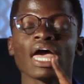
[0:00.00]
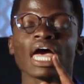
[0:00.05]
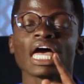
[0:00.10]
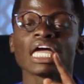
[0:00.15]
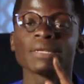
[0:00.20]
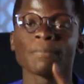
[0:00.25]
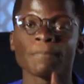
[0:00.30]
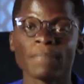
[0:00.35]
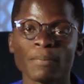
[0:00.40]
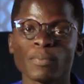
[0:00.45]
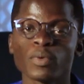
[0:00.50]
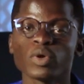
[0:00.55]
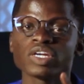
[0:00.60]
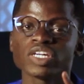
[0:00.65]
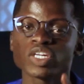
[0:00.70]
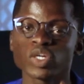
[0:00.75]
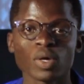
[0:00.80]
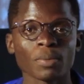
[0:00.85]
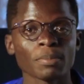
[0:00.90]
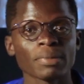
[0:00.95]
and people
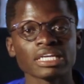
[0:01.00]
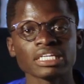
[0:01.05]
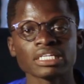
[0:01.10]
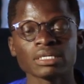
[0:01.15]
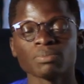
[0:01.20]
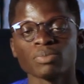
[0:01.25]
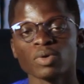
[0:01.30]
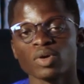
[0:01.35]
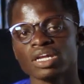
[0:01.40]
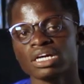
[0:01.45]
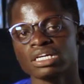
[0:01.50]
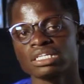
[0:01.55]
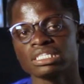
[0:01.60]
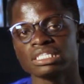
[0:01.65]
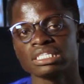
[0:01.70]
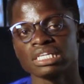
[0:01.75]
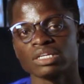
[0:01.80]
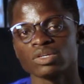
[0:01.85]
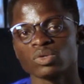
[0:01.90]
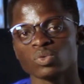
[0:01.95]
recommending products
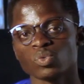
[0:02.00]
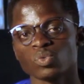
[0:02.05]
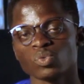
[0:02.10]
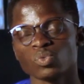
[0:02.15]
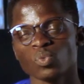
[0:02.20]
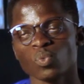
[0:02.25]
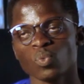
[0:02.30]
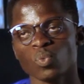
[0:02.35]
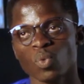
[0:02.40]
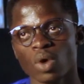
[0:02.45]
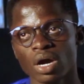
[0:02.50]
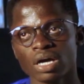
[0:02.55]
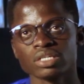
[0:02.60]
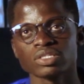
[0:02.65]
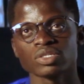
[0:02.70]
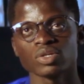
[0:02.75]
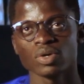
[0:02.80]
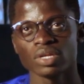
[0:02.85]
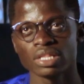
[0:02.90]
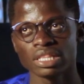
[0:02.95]
that
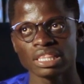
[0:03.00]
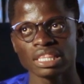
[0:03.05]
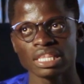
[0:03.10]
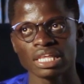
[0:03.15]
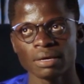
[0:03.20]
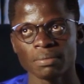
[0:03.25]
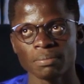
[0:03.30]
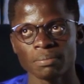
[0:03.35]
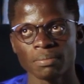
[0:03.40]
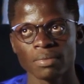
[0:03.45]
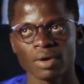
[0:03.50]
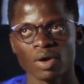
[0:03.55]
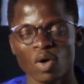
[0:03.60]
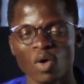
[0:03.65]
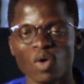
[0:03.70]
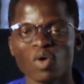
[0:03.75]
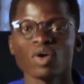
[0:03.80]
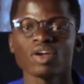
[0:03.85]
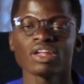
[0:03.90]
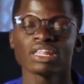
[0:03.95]
worked on them
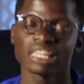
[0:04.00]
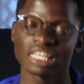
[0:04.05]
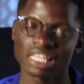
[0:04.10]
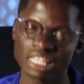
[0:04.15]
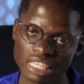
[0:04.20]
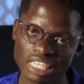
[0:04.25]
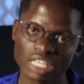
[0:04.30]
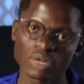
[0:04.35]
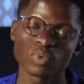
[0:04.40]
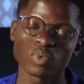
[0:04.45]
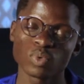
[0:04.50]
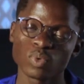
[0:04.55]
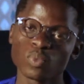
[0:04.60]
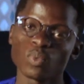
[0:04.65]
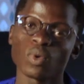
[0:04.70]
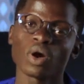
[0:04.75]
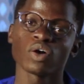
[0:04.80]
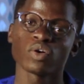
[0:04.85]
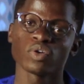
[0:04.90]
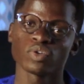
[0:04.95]
or they think would
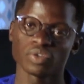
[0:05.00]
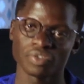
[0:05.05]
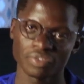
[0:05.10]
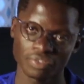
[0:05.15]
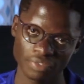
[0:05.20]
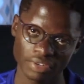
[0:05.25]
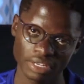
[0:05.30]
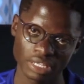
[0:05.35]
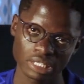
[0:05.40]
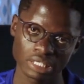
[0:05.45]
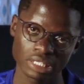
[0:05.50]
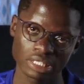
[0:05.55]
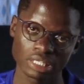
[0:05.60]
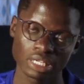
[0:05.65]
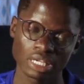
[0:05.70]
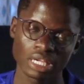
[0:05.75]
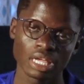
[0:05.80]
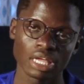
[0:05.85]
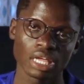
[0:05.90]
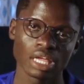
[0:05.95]
work on your face.
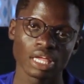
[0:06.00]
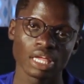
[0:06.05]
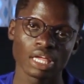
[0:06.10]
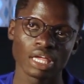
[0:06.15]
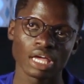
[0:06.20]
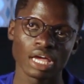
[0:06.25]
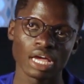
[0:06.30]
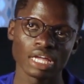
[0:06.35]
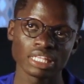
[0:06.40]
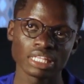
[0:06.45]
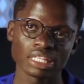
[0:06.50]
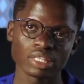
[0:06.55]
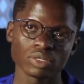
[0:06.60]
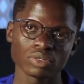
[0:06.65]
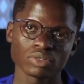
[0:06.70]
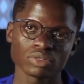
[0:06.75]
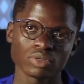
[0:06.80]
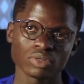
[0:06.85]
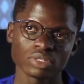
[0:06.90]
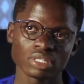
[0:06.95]
I think
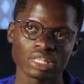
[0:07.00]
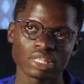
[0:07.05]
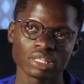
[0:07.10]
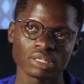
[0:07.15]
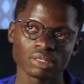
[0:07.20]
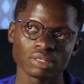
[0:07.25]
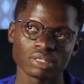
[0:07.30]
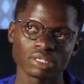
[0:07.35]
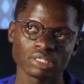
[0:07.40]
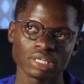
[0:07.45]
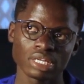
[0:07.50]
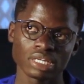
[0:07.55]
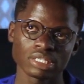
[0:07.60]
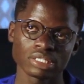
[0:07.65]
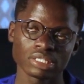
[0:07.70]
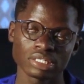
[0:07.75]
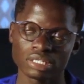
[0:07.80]
those are the challenges